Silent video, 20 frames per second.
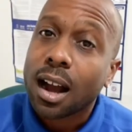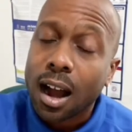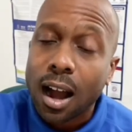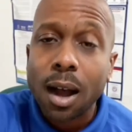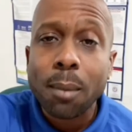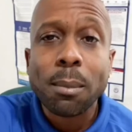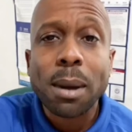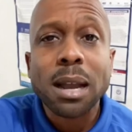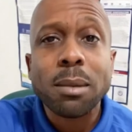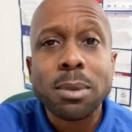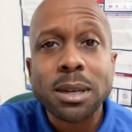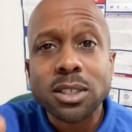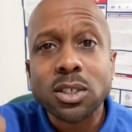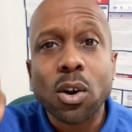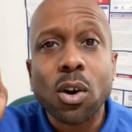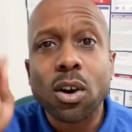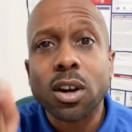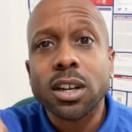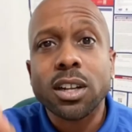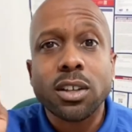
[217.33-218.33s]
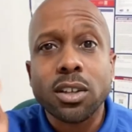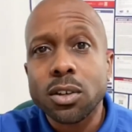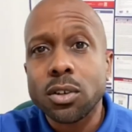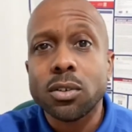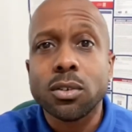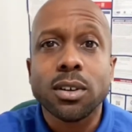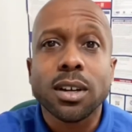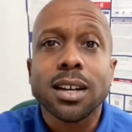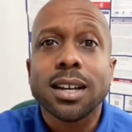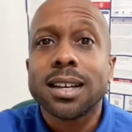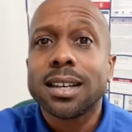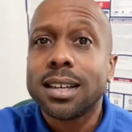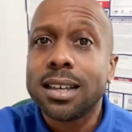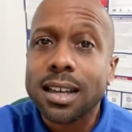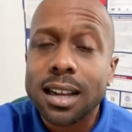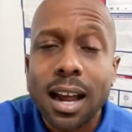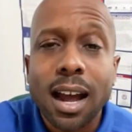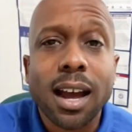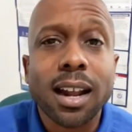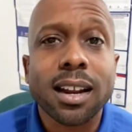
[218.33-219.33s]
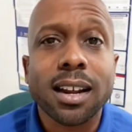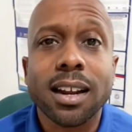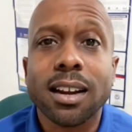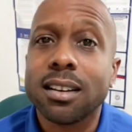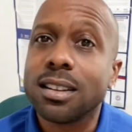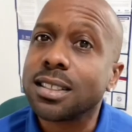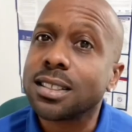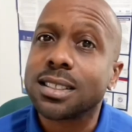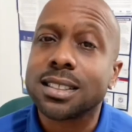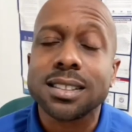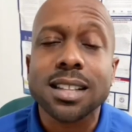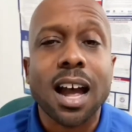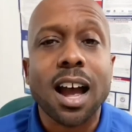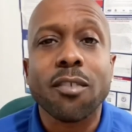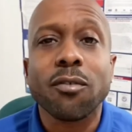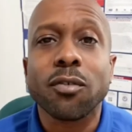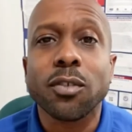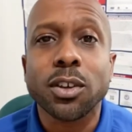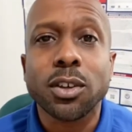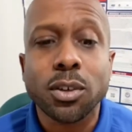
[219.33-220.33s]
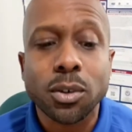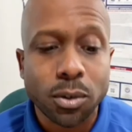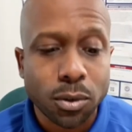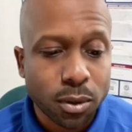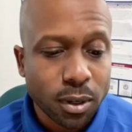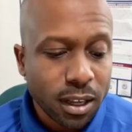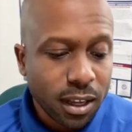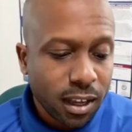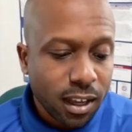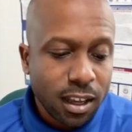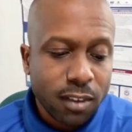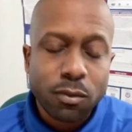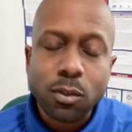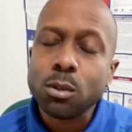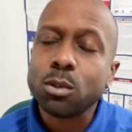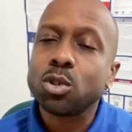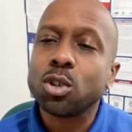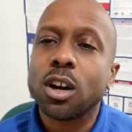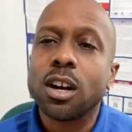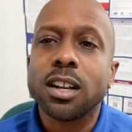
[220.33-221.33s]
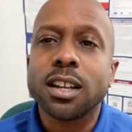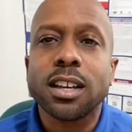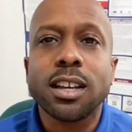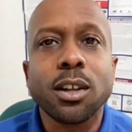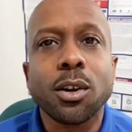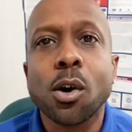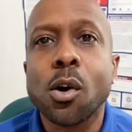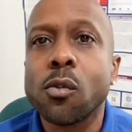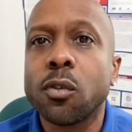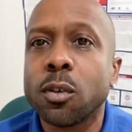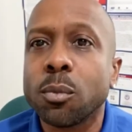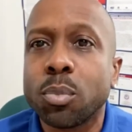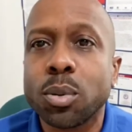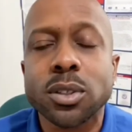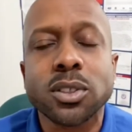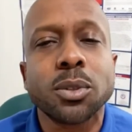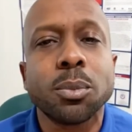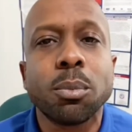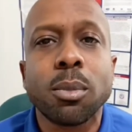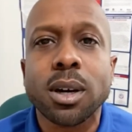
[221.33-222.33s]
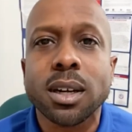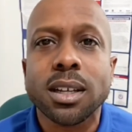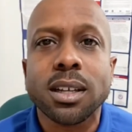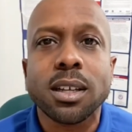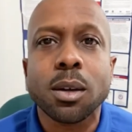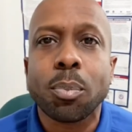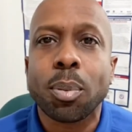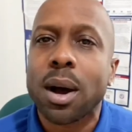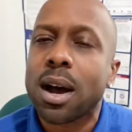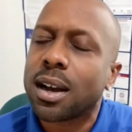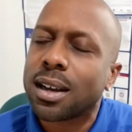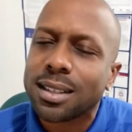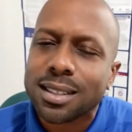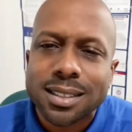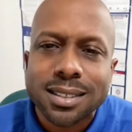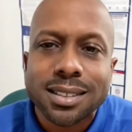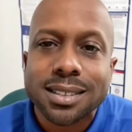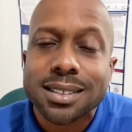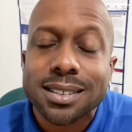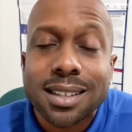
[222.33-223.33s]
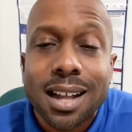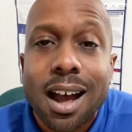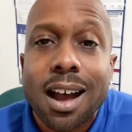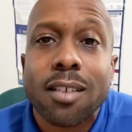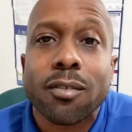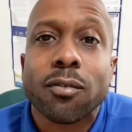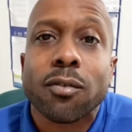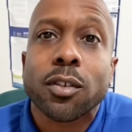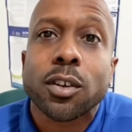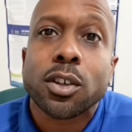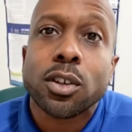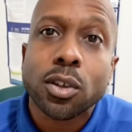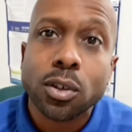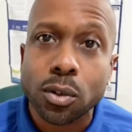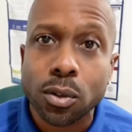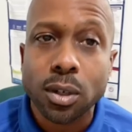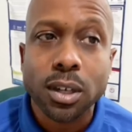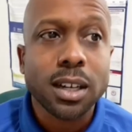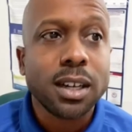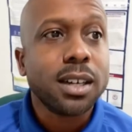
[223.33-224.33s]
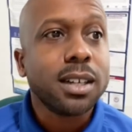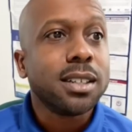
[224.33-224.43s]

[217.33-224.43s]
I might be talking to you. Get out of here. This is not for you. If you trying to get over and put some money in your pocket, this is not for you.